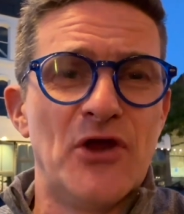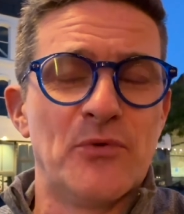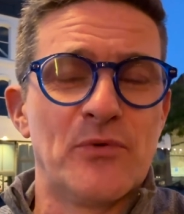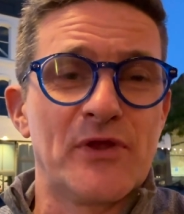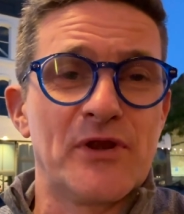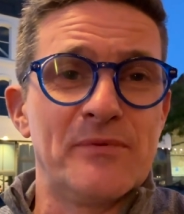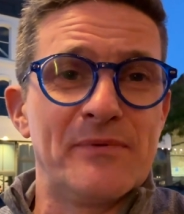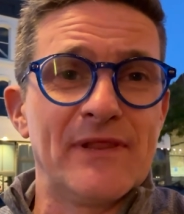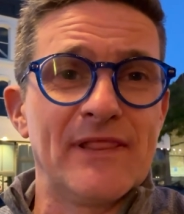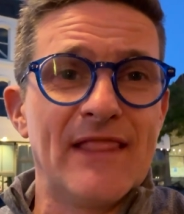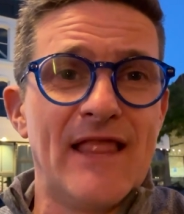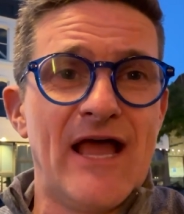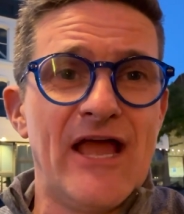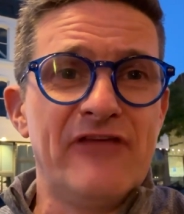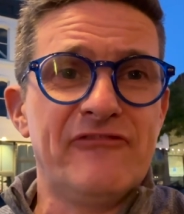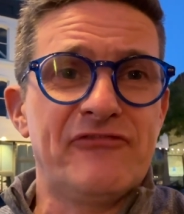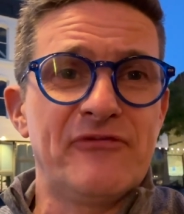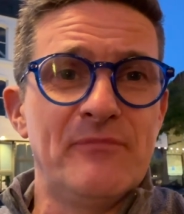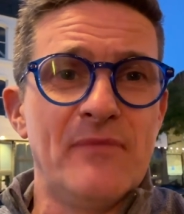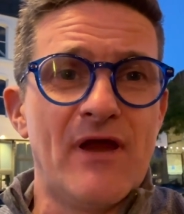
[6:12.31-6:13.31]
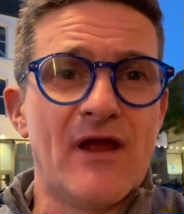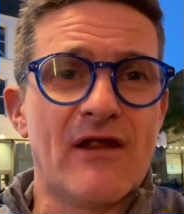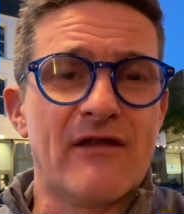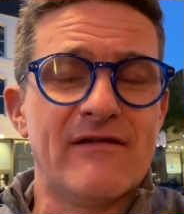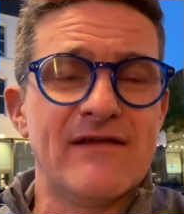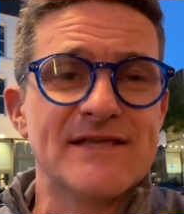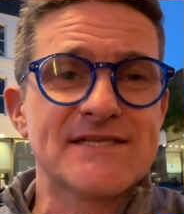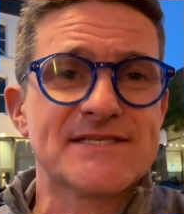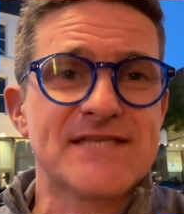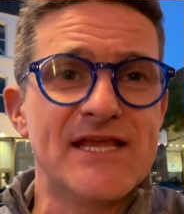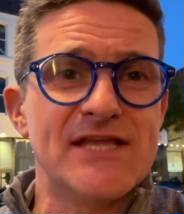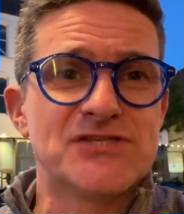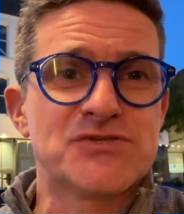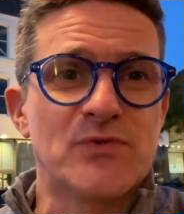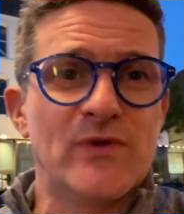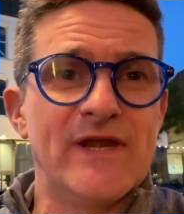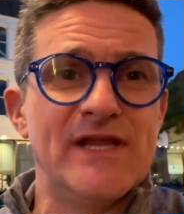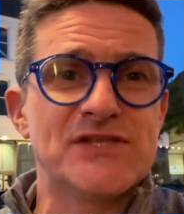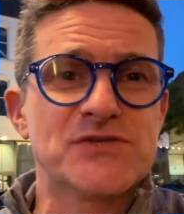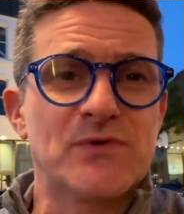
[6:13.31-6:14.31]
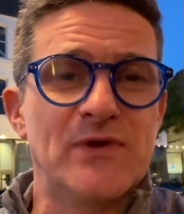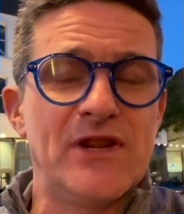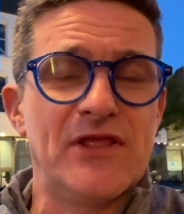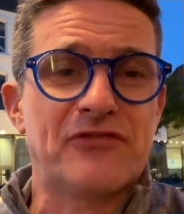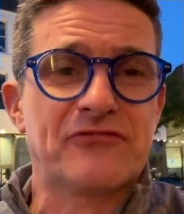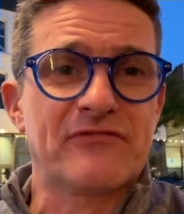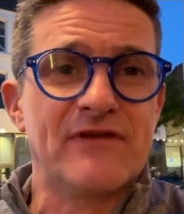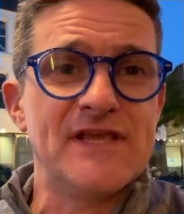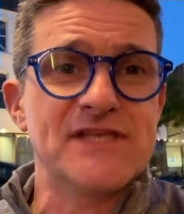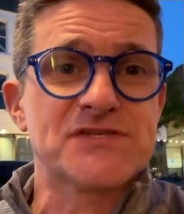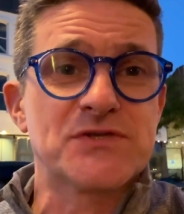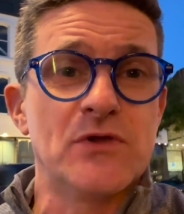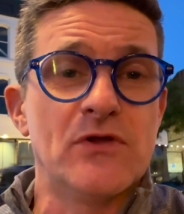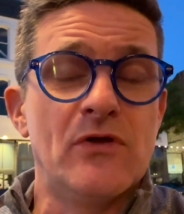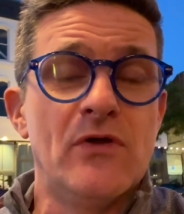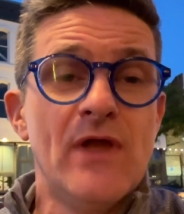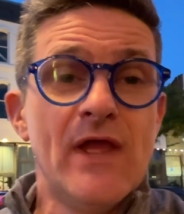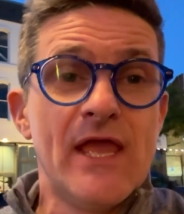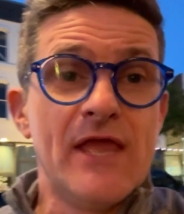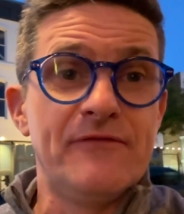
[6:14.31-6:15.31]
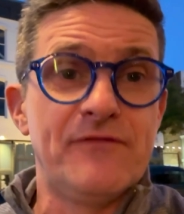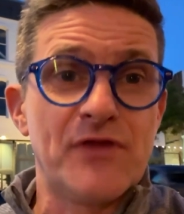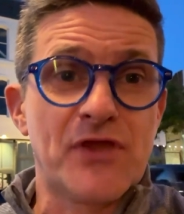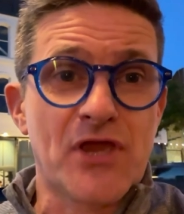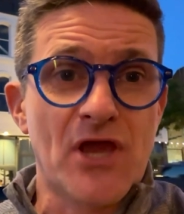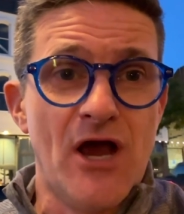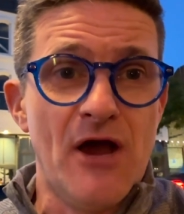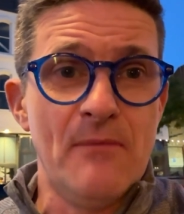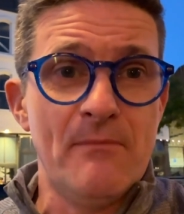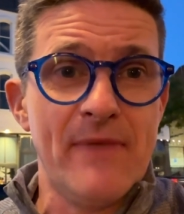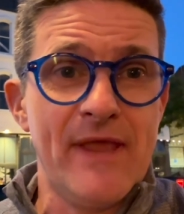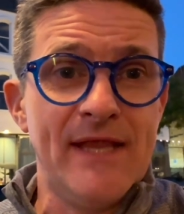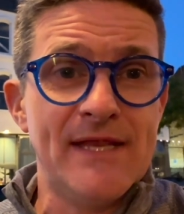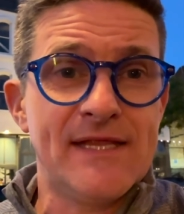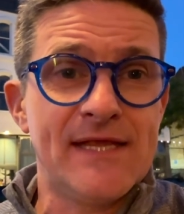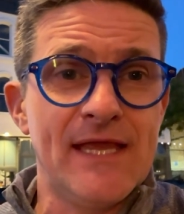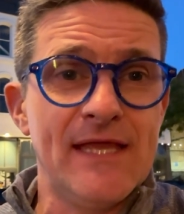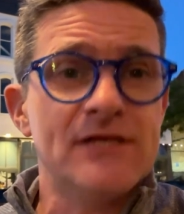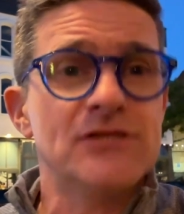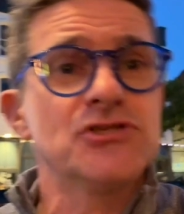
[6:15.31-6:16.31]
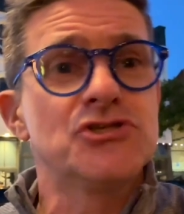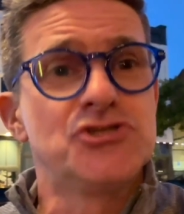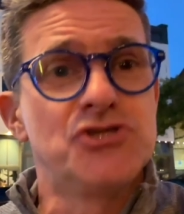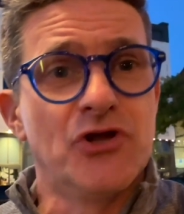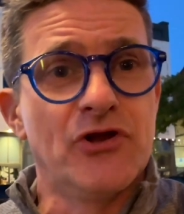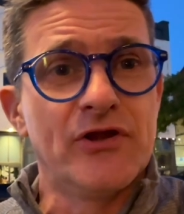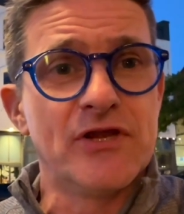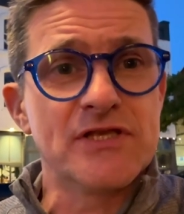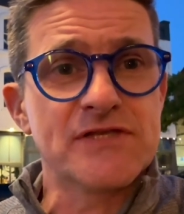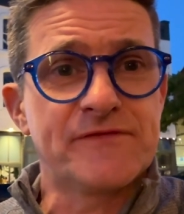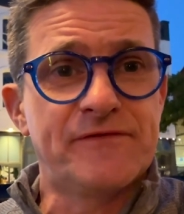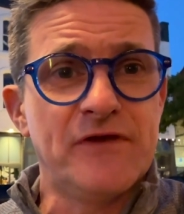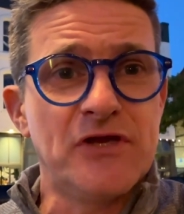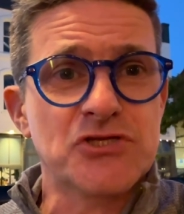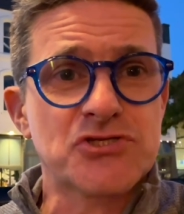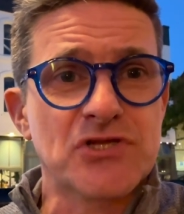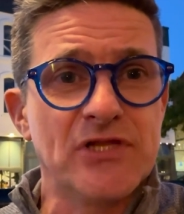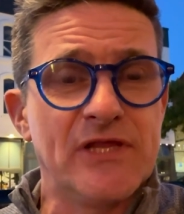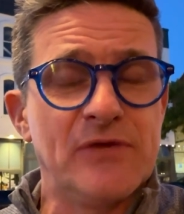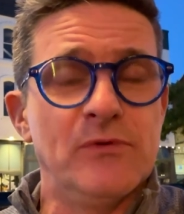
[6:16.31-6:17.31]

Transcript: We're going to be live from RSA 2023, so if you can't make it, join us virtually.